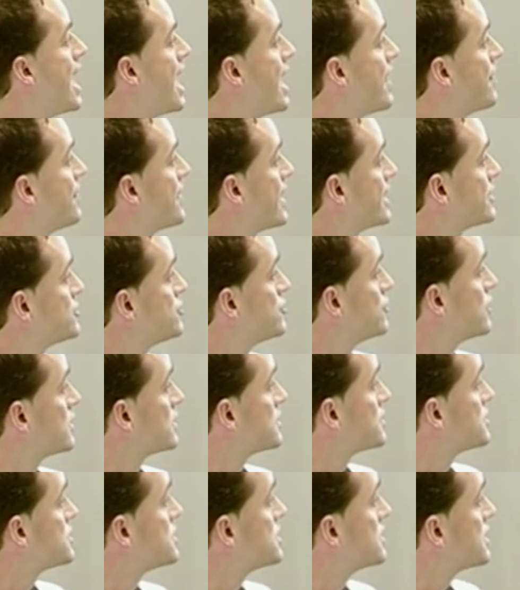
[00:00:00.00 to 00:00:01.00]
And as you
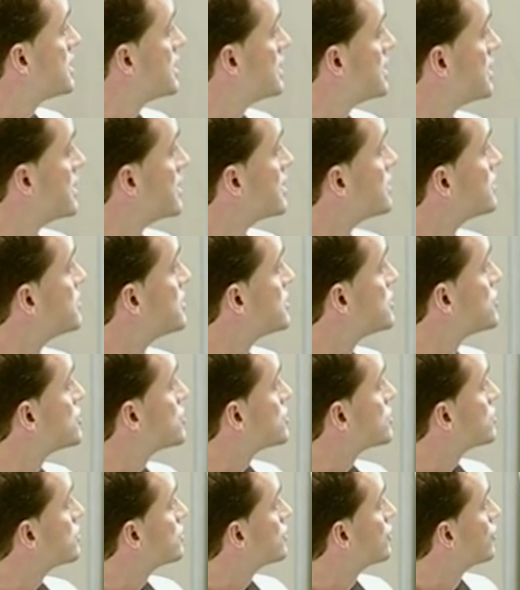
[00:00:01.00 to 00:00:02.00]
can see, this
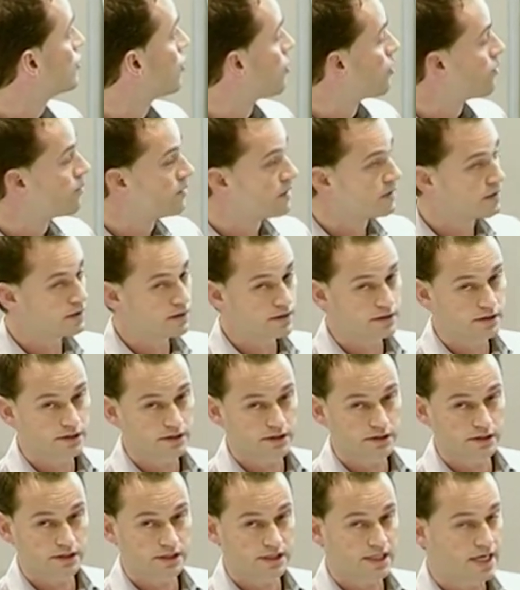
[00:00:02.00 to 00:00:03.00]
normal
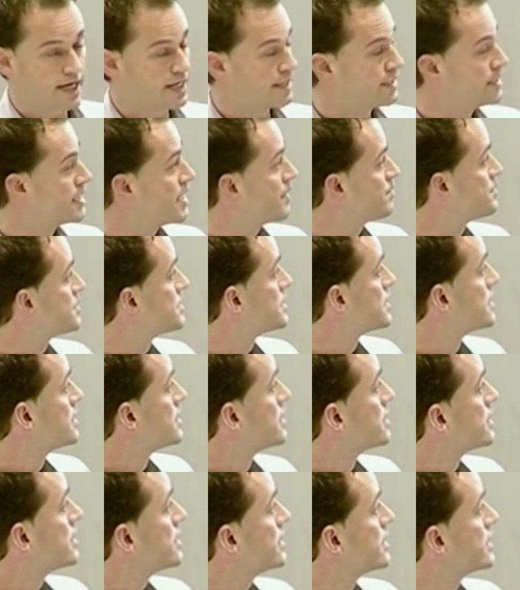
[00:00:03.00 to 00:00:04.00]
synapse
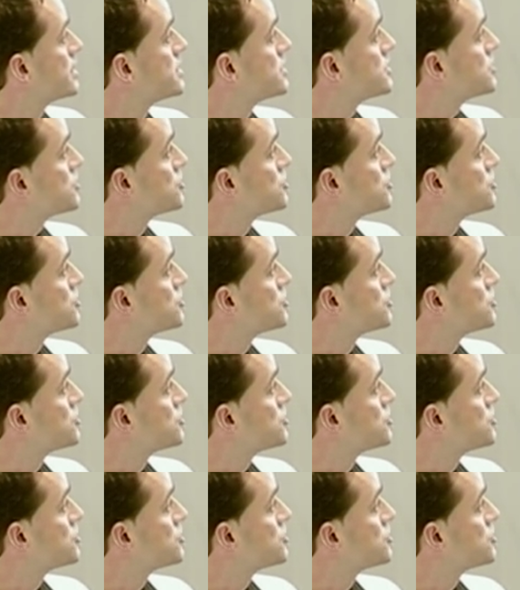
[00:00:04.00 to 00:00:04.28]
is